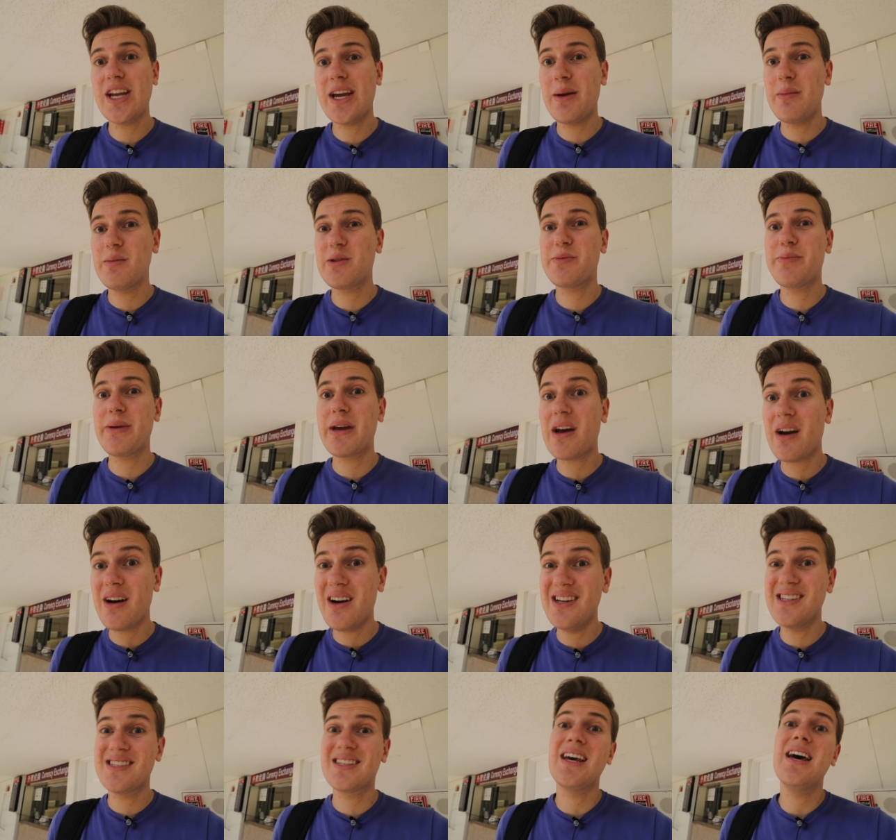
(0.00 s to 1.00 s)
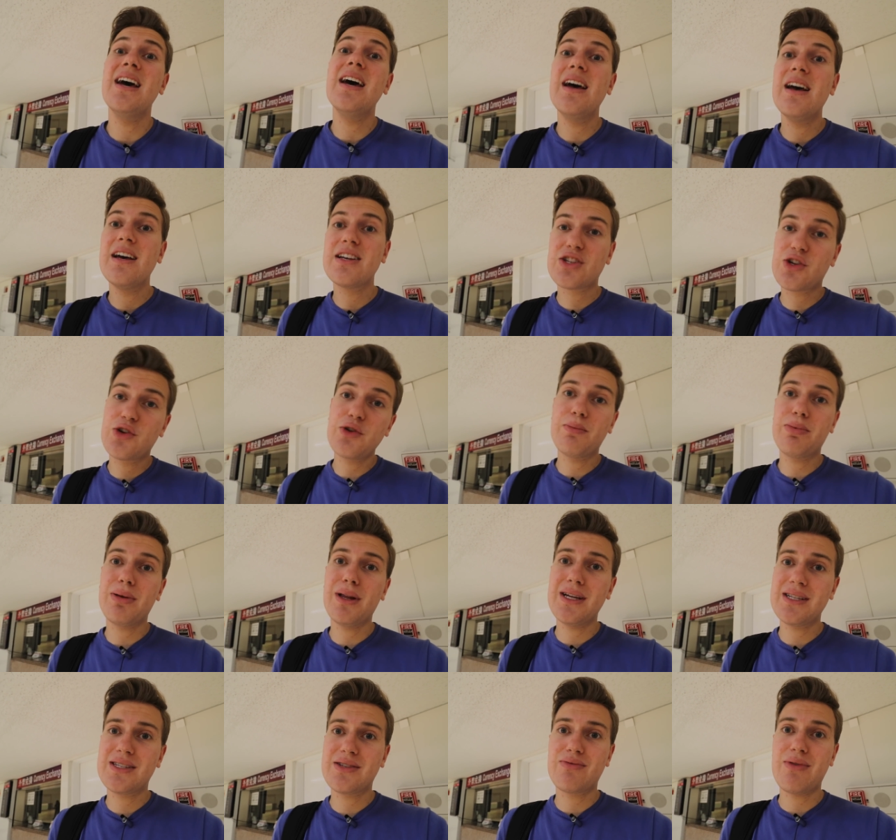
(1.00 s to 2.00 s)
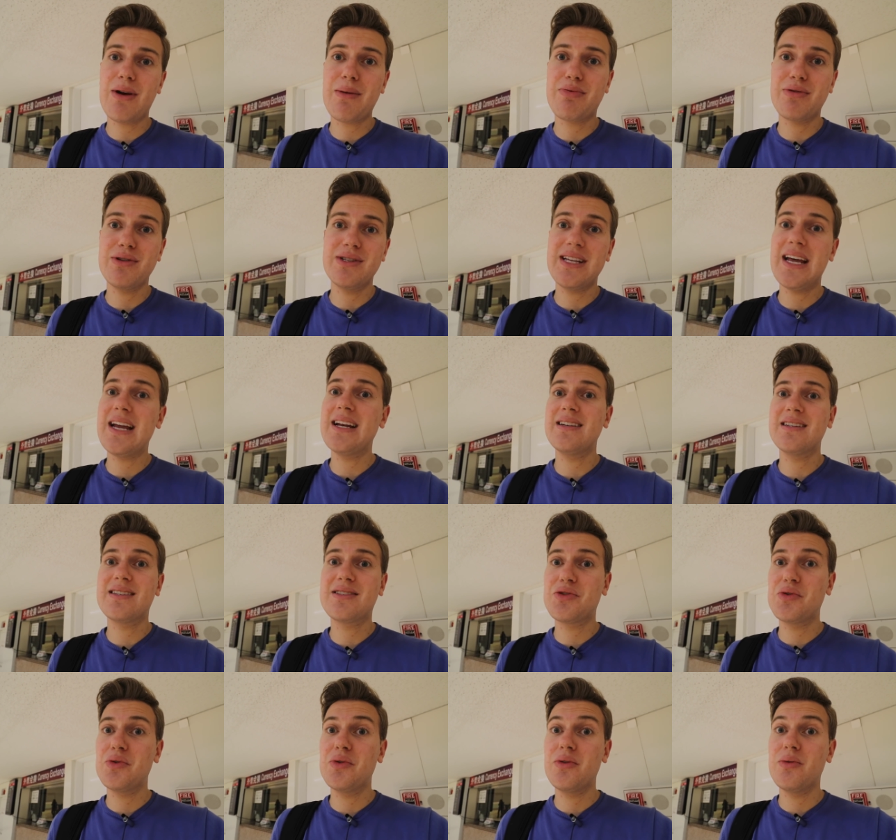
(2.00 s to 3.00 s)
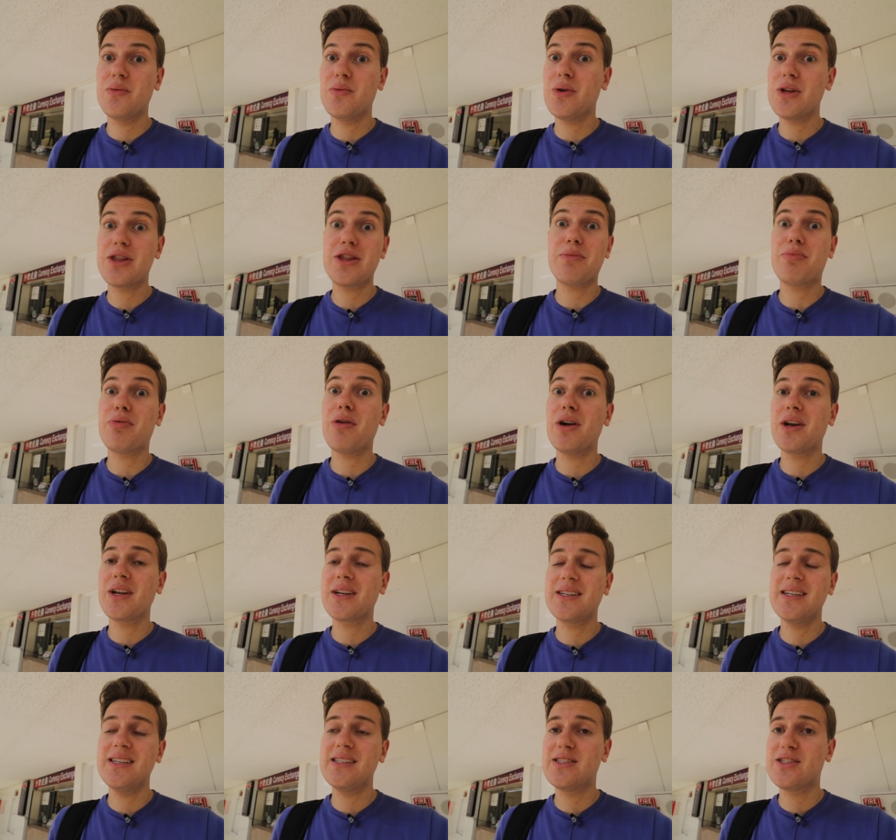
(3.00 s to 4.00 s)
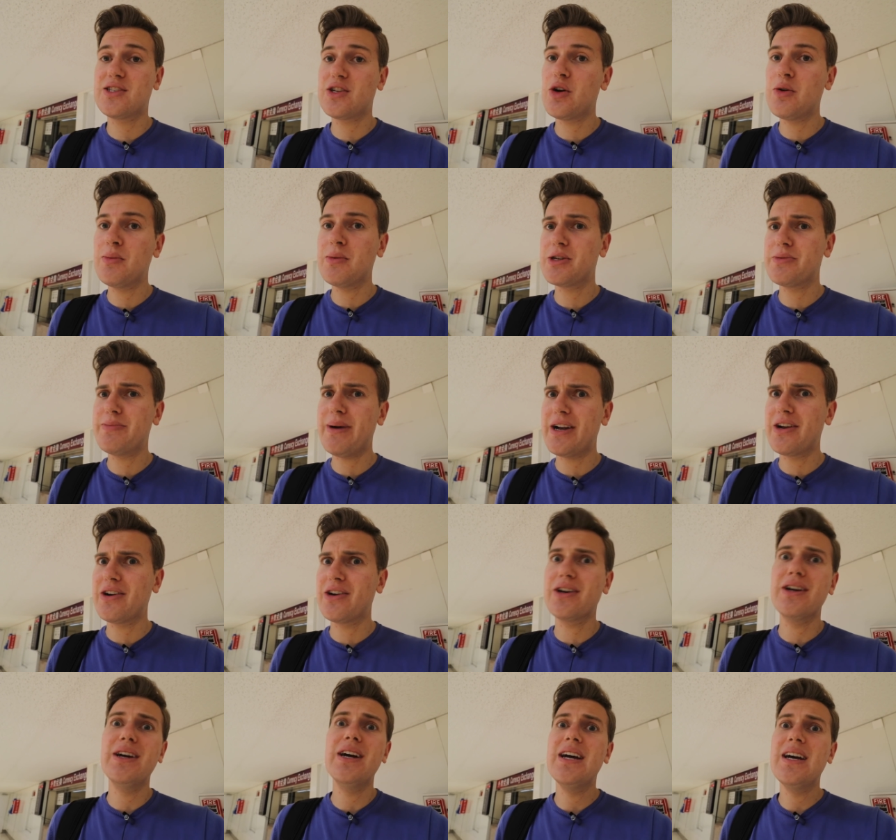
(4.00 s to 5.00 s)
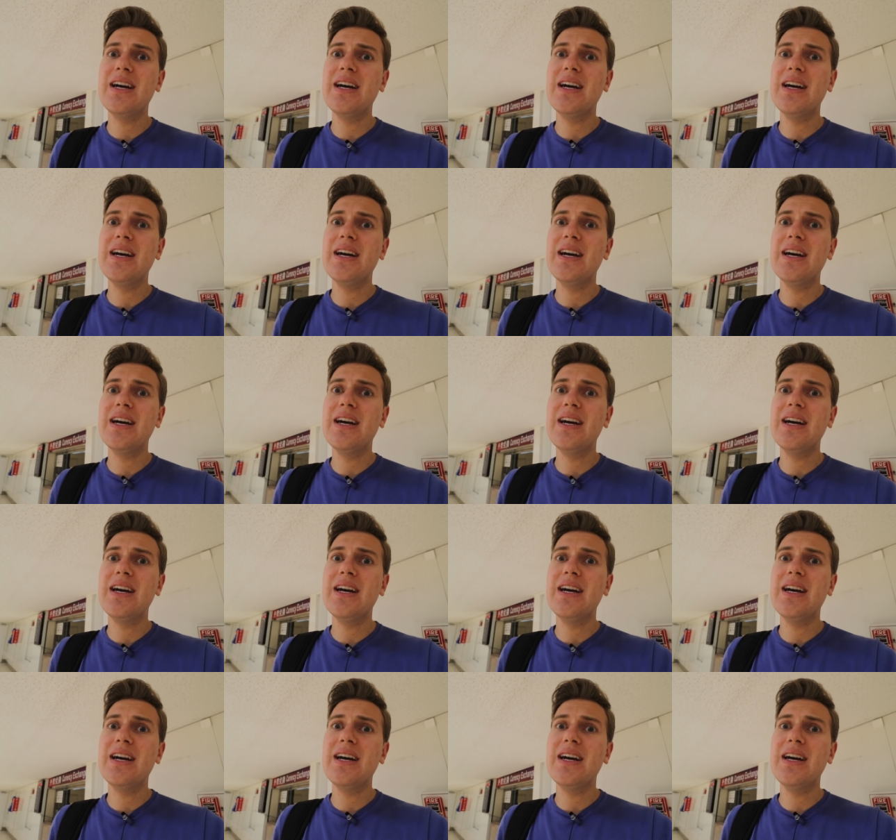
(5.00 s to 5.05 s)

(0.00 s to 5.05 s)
names because Scoot Plus represents what the product is so much better